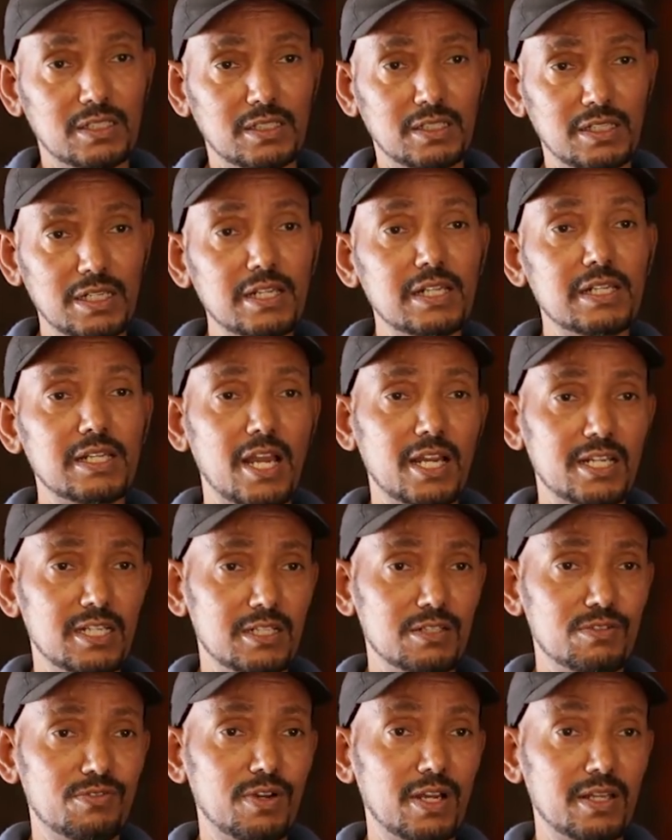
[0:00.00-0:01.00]
clearly
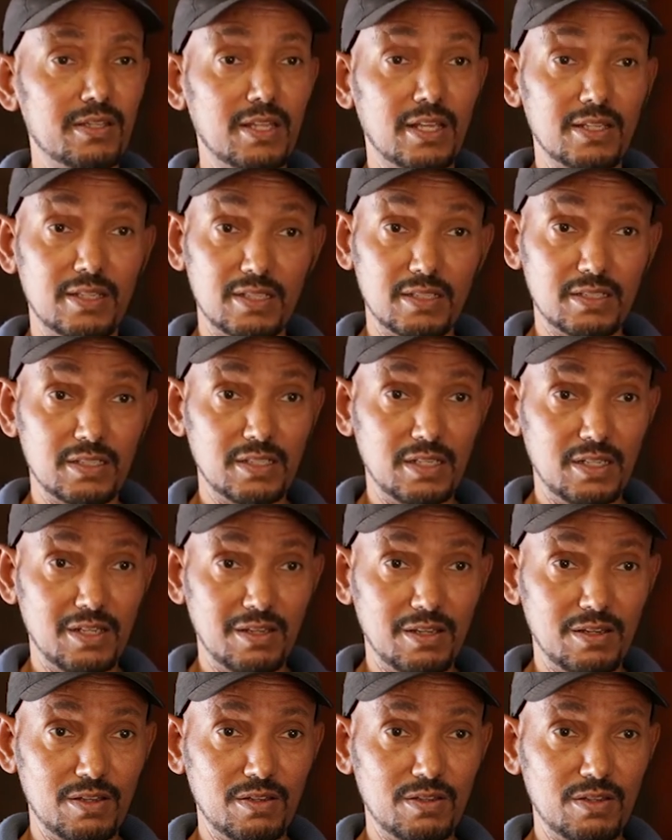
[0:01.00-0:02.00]
identified
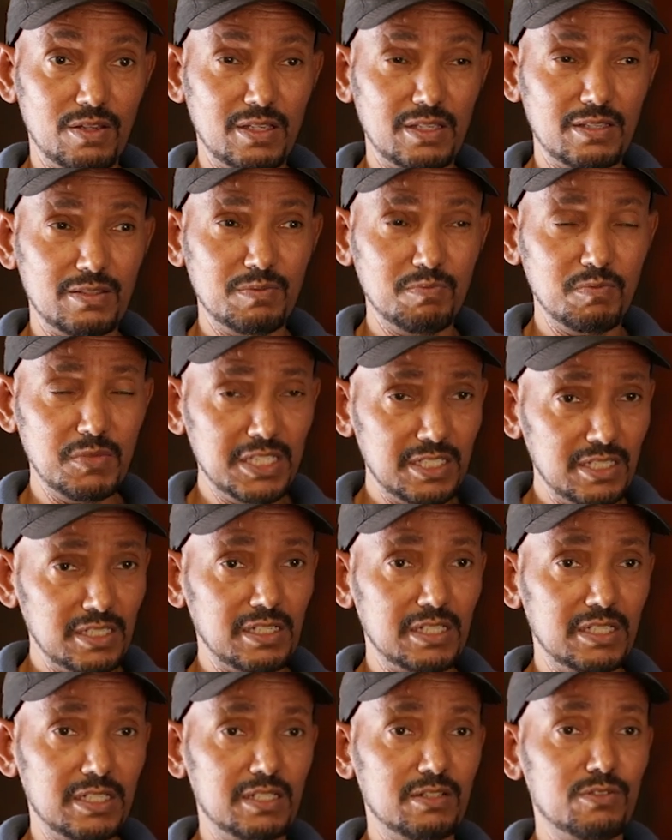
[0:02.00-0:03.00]
that
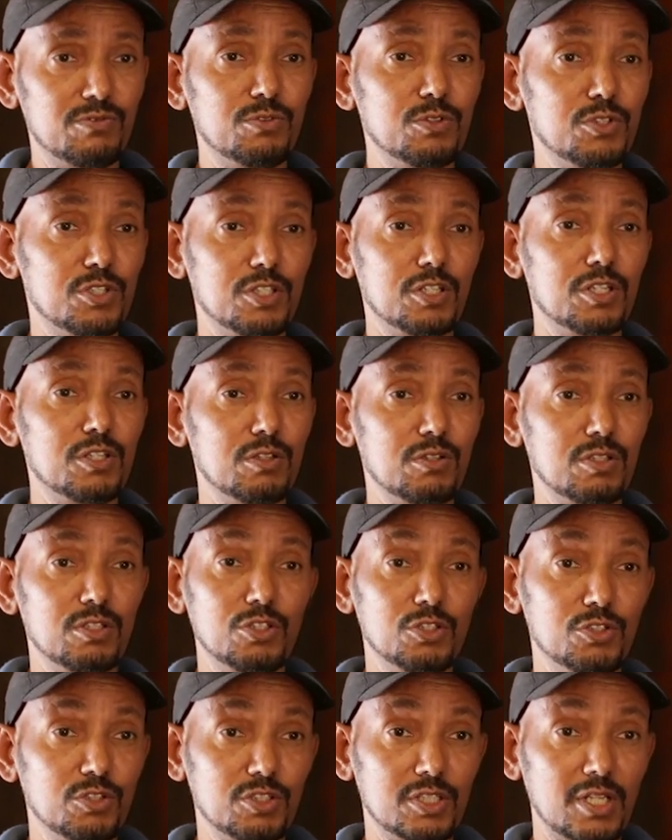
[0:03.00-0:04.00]
immediately food
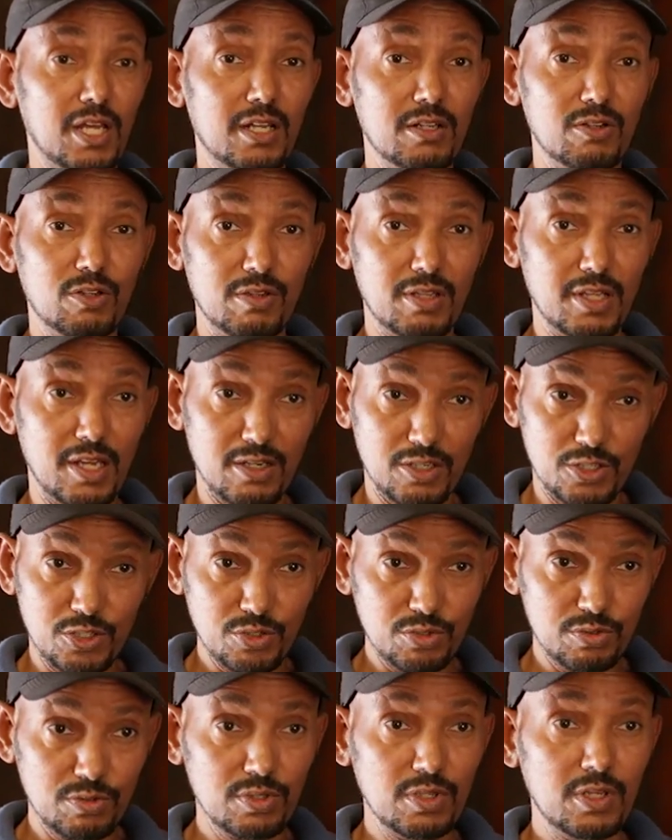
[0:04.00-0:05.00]
security issues are not their
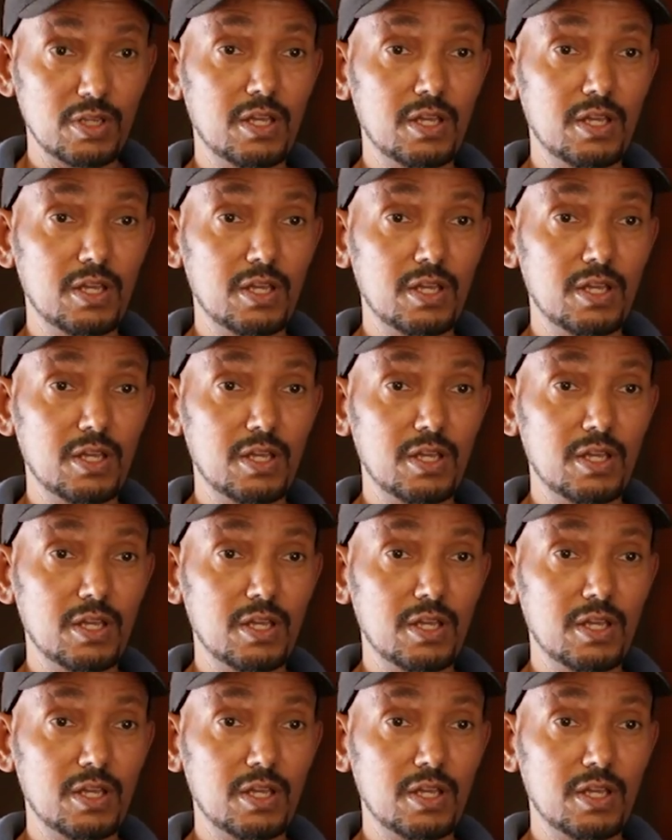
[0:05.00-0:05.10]
issue,